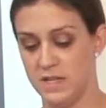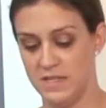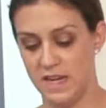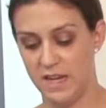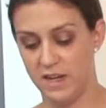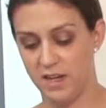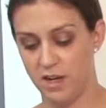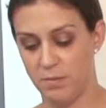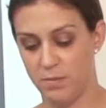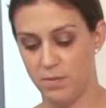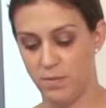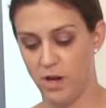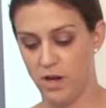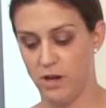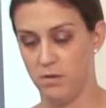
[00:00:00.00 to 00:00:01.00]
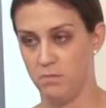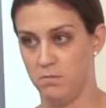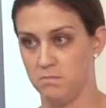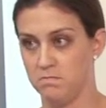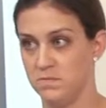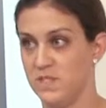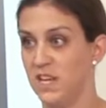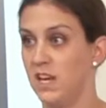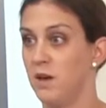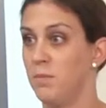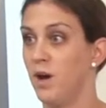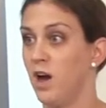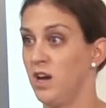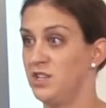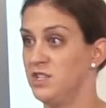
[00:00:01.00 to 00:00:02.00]
take up
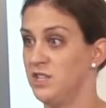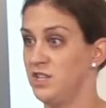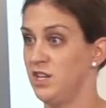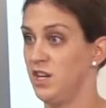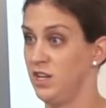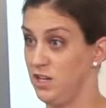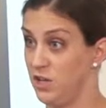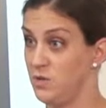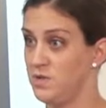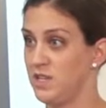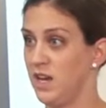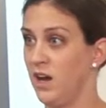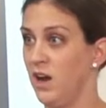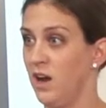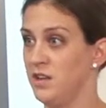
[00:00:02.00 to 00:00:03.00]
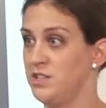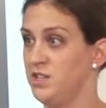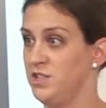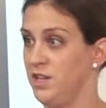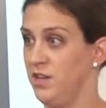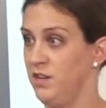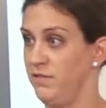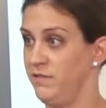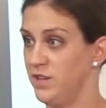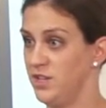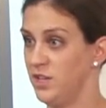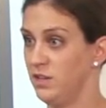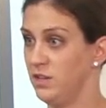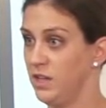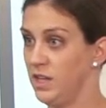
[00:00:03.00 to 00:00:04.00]
oxygen and use that oxygen
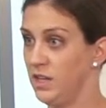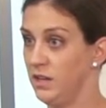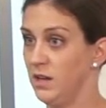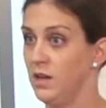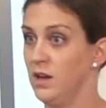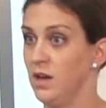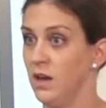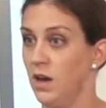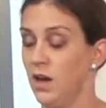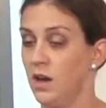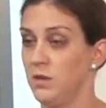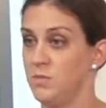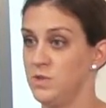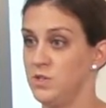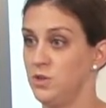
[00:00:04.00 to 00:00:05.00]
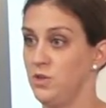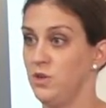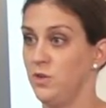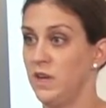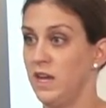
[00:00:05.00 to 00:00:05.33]
efficiently so you